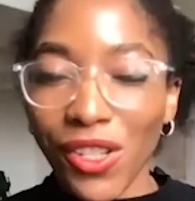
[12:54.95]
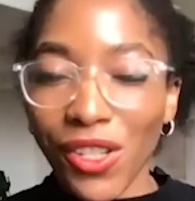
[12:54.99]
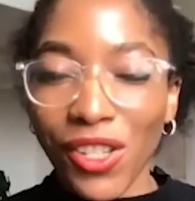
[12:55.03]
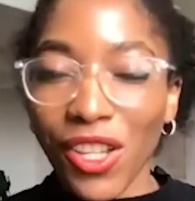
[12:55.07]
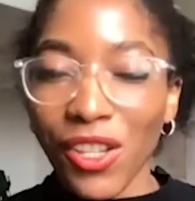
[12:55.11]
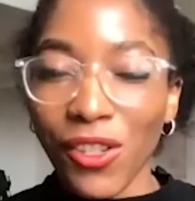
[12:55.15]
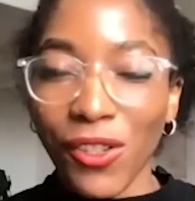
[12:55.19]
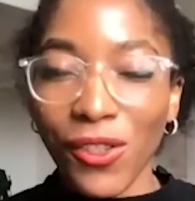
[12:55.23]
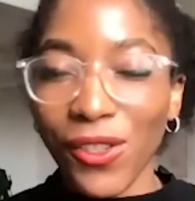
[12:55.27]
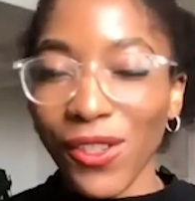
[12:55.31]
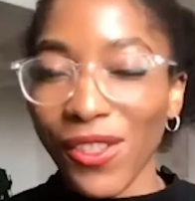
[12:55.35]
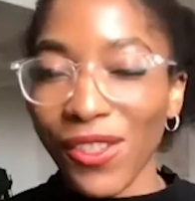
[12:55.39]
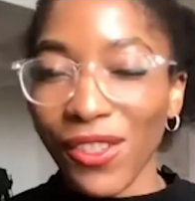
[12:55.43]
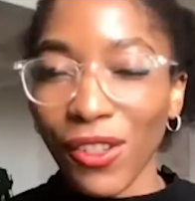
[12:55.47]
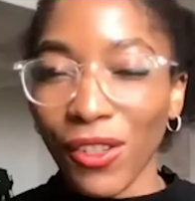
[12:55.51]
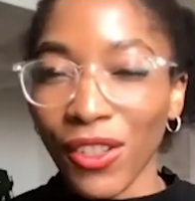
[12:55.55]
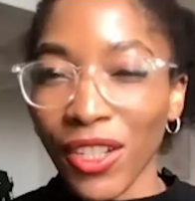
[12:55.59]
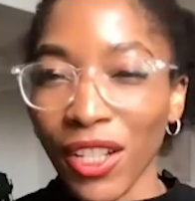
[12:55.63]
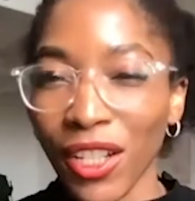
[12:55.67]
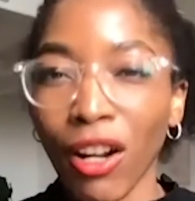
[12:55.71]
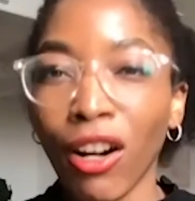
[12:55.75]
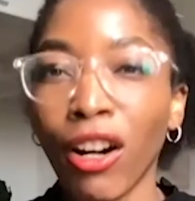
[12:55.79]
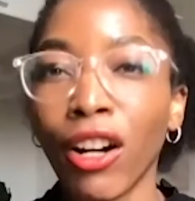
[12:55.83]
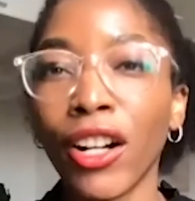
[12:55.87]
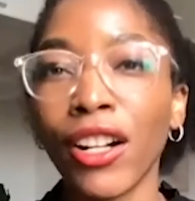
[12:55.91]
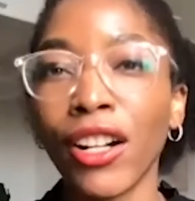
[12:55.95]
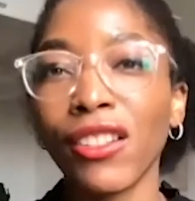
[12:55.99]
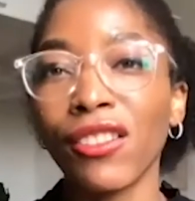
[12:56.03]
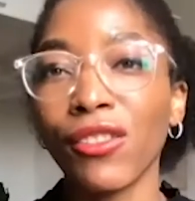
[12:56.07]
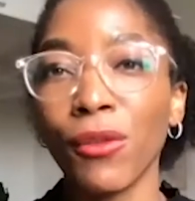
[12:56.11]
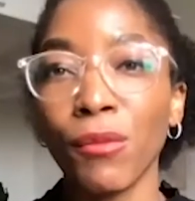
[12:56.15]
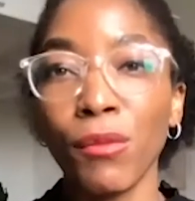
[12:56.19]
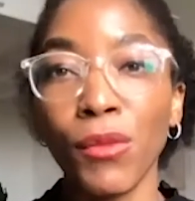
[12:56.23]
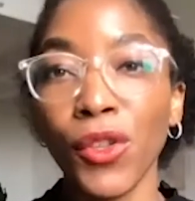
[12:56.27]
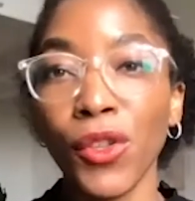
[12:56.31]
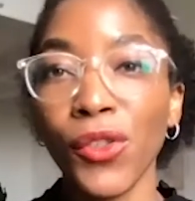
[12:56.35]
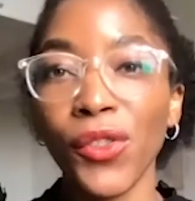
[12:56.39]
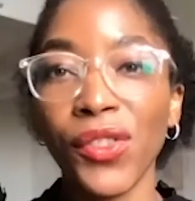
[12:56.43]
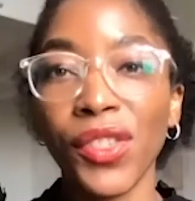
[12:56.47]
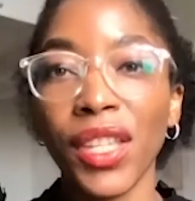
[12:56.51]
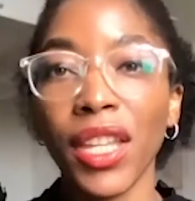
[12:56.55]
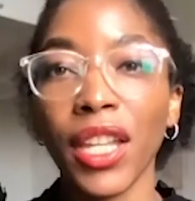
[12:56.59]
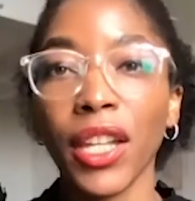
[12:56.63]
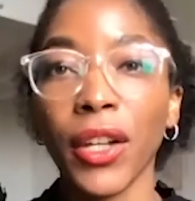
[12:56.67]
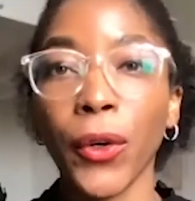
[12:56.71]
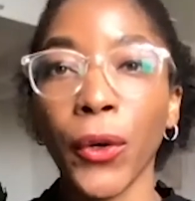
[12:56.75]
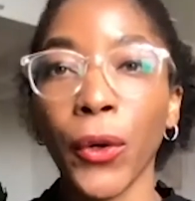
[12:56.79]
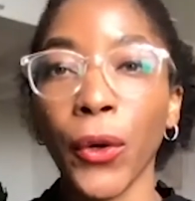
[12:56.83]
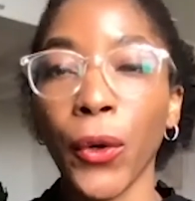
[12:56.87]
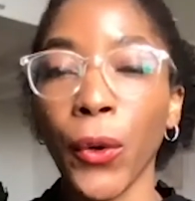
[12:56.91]
to study art or
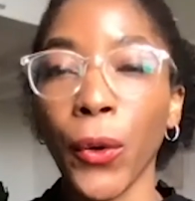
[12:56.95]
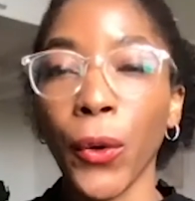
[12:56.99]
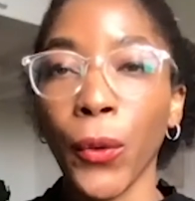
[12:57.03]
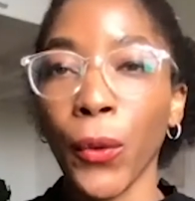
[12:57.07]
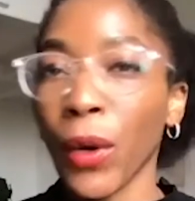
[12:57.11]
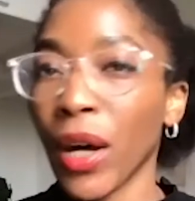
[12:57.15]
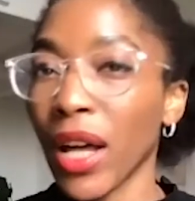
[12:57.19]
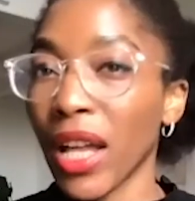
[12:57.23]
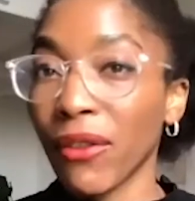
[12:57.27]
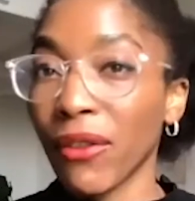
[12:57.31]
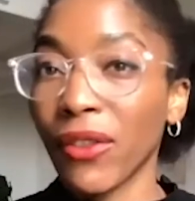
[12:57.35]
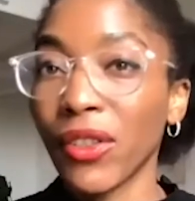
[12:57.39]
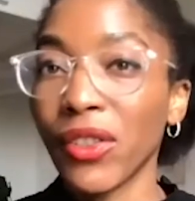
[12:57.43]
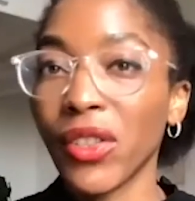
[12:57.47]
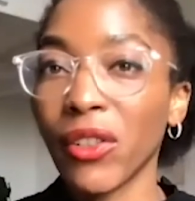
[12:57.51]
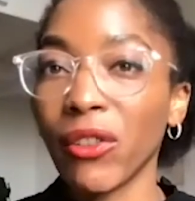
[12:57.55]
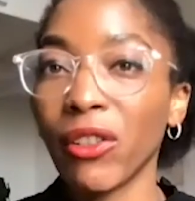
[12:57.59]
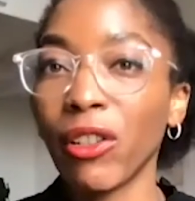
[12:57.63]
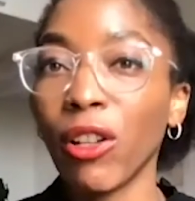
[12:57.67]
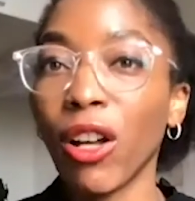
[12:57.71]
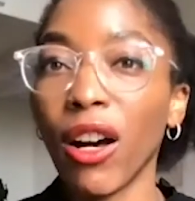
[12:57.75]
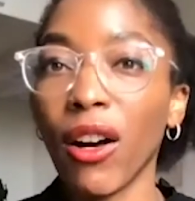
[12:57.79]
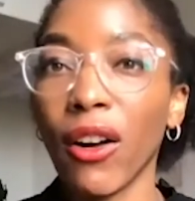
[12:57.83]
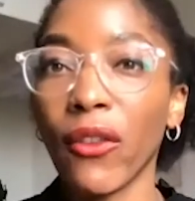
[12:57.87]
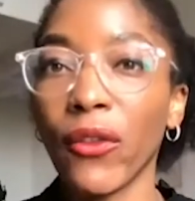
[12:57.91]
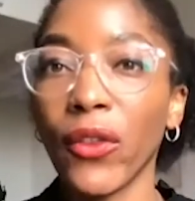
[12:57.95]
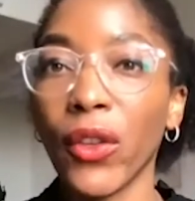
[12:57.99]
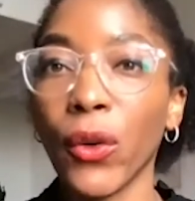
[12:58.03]
music or whatever they love.